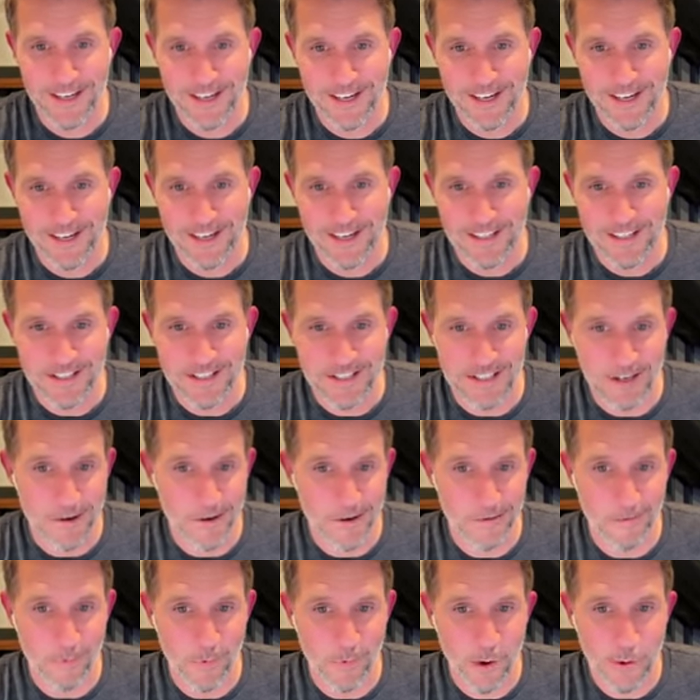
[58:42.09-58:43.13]
Hmm.
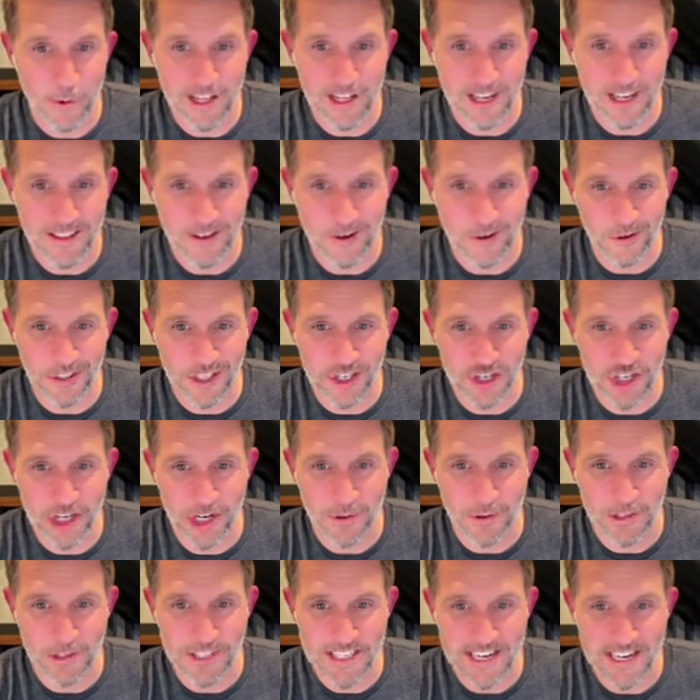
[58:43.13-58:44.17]
So we were like the only
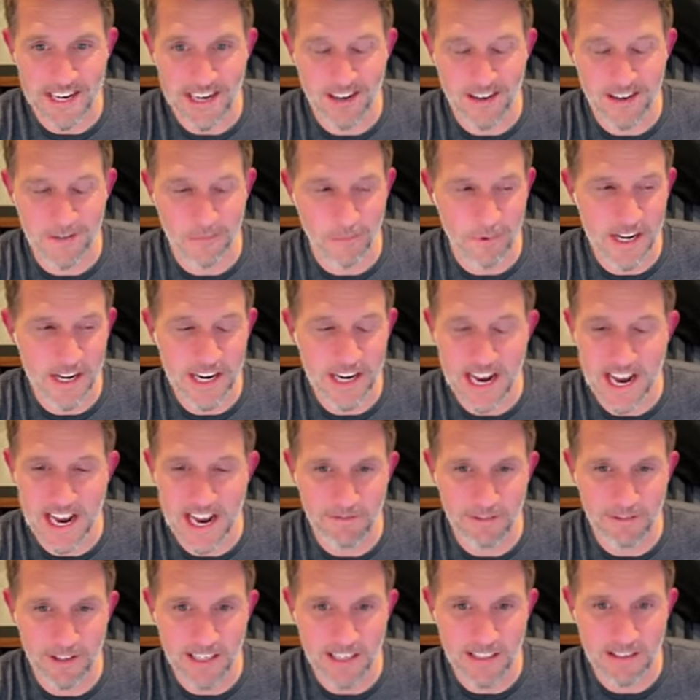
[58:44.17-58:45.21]
show in town. We'd
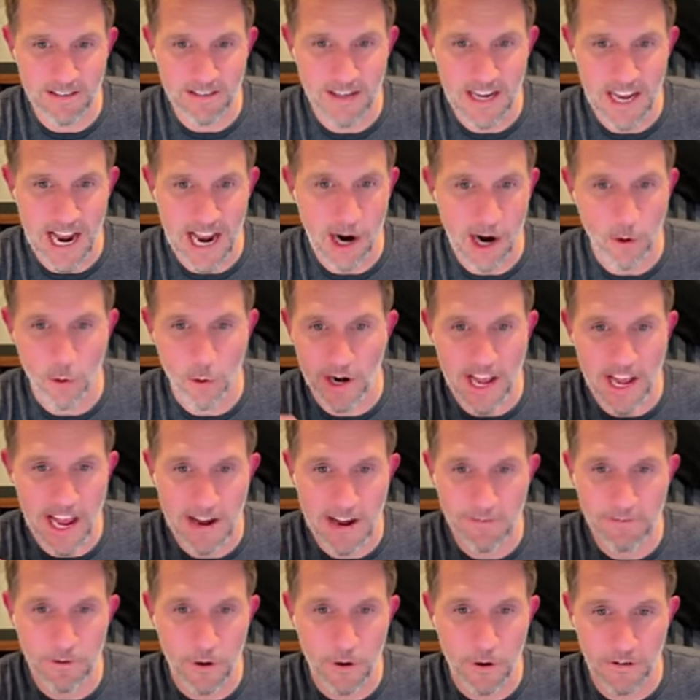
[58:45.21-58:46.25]
have like hour and a
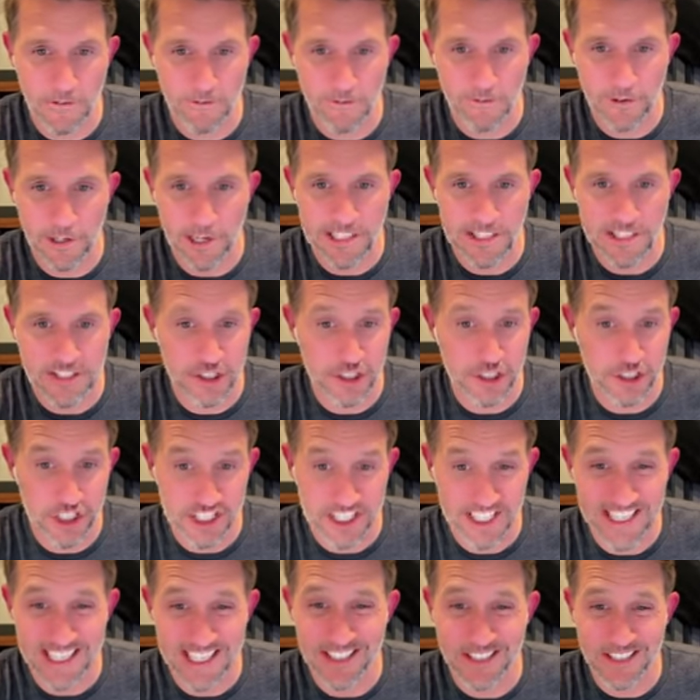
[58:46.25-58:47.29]
half long flights to
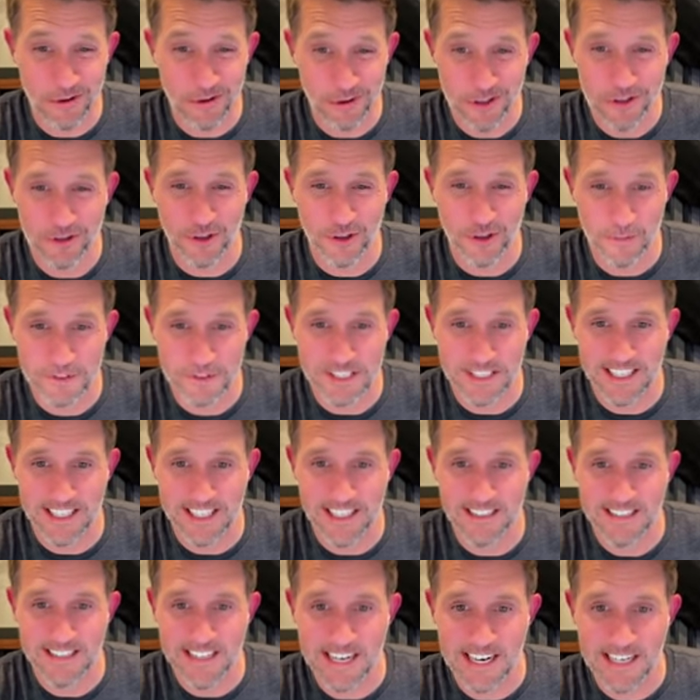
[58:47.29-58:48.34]
just get to a troops in
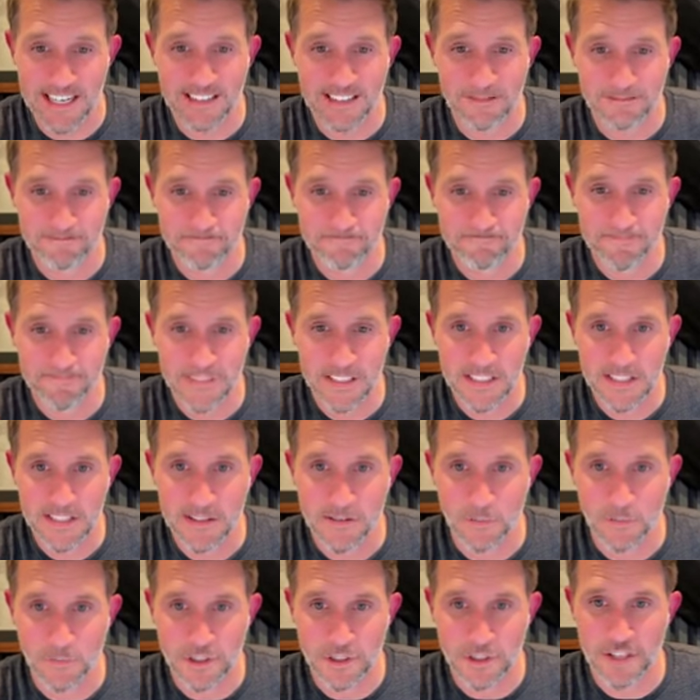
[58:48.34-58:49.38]
contact,
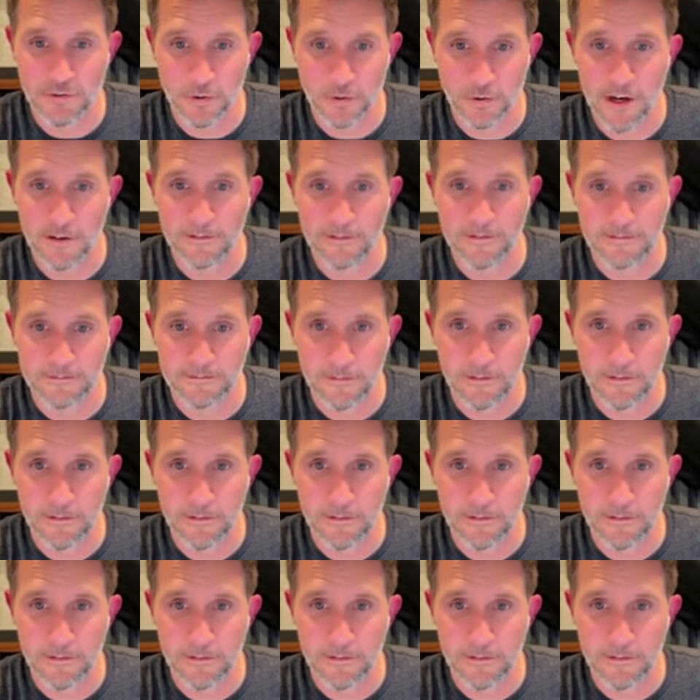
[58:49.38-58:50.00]
which is rough.